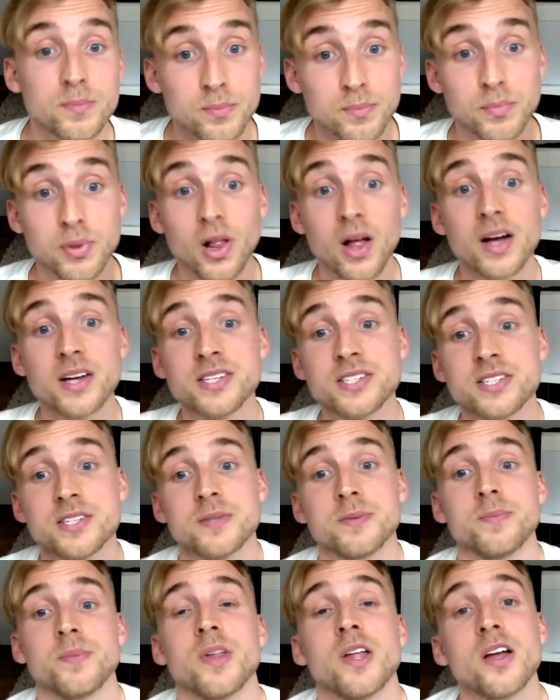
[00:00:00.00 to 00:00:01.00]
Plus,
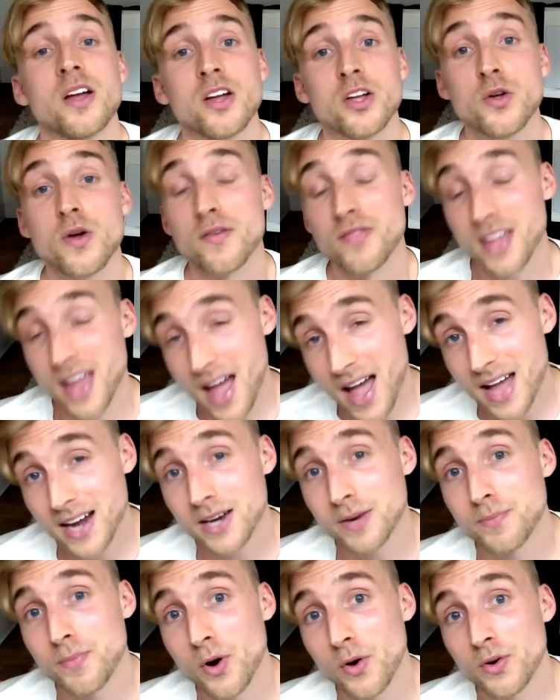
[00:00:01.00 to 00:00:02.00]
you have the
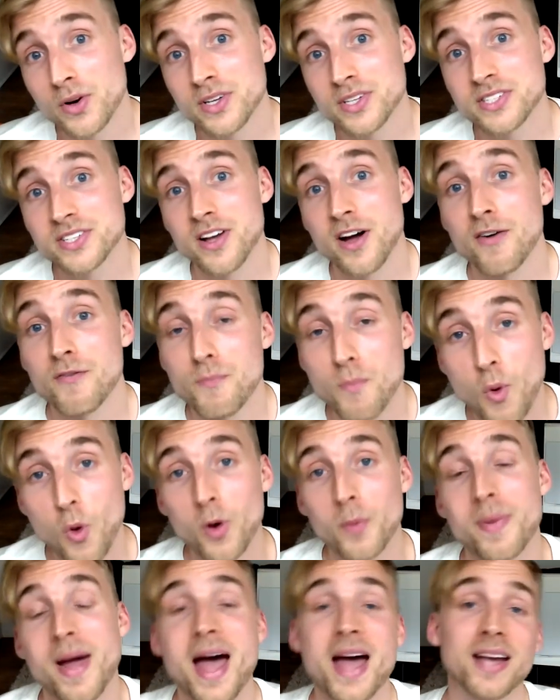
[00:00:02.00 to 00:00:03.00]
added bonus of more
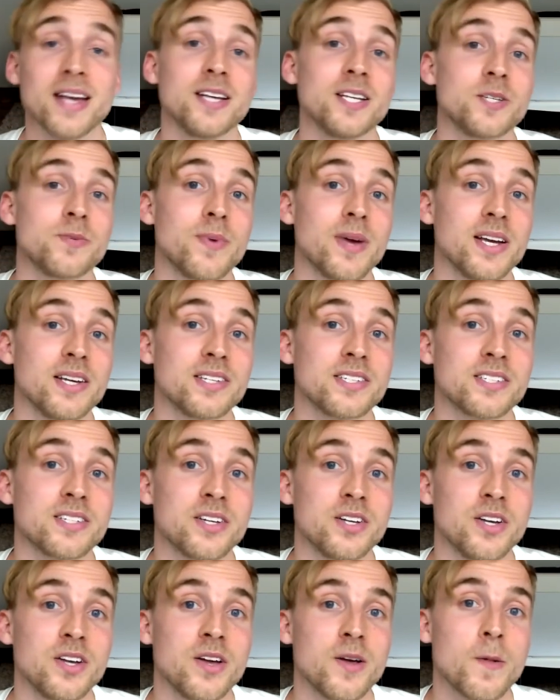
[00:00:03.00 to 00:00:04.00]
packing space.
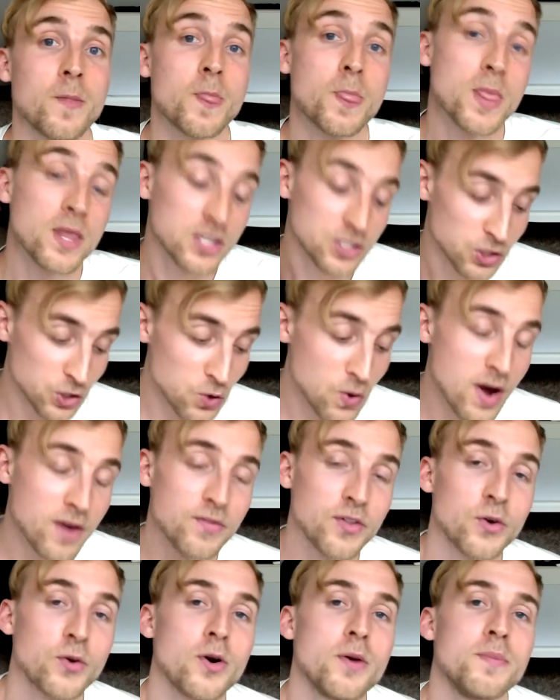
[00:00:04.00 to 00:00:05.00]
So you have
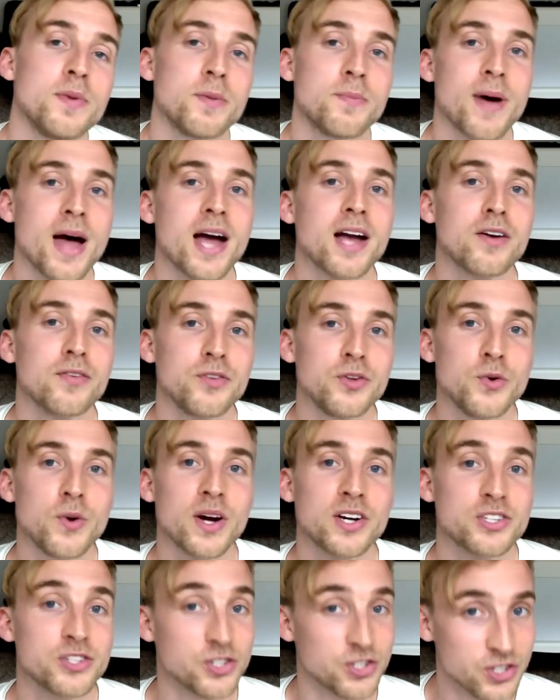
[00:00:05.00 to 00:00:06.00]
the room to pack a few
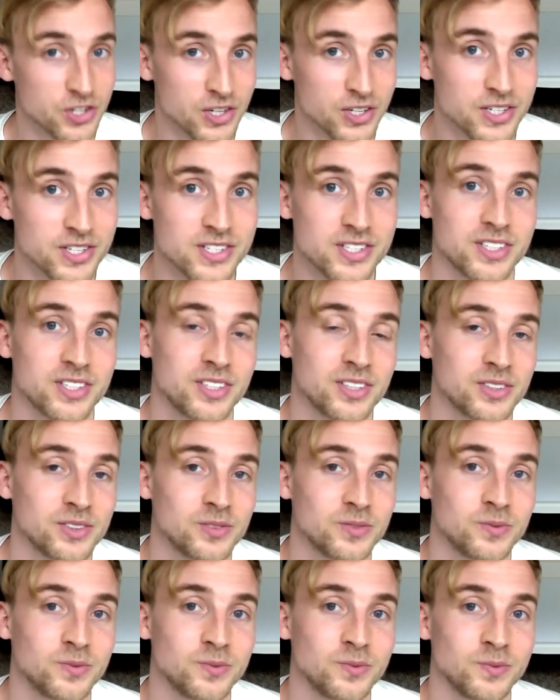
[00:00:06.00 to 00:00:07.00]
extra shirts.
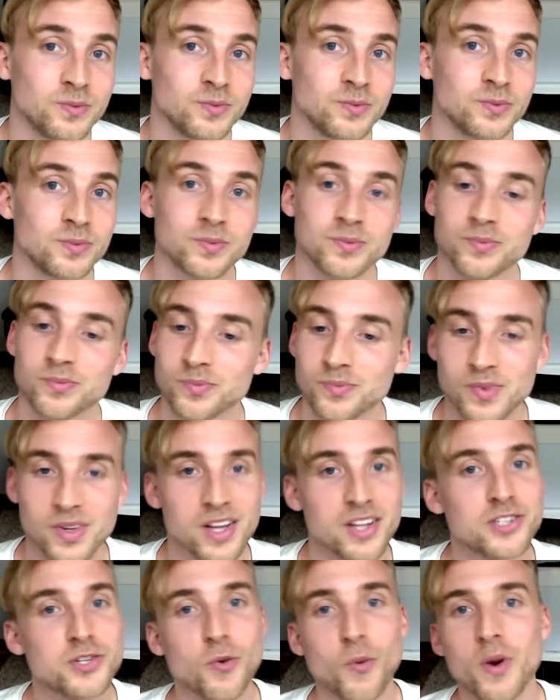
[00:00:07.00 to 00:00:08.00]

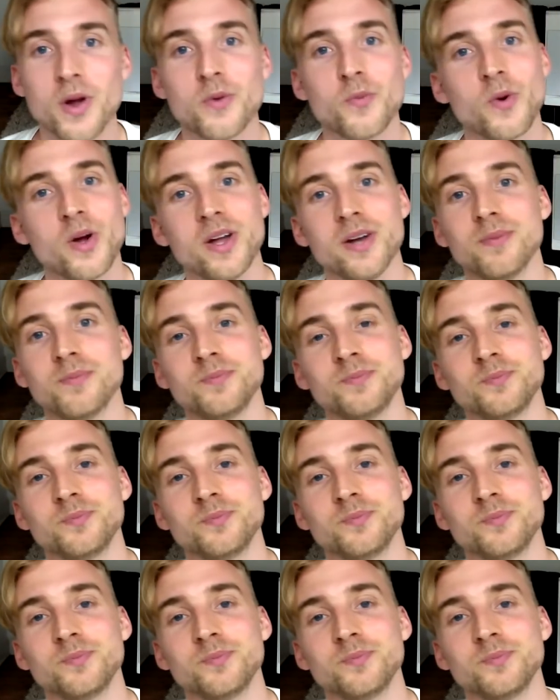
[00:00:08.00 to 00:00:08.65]
It's a win-win.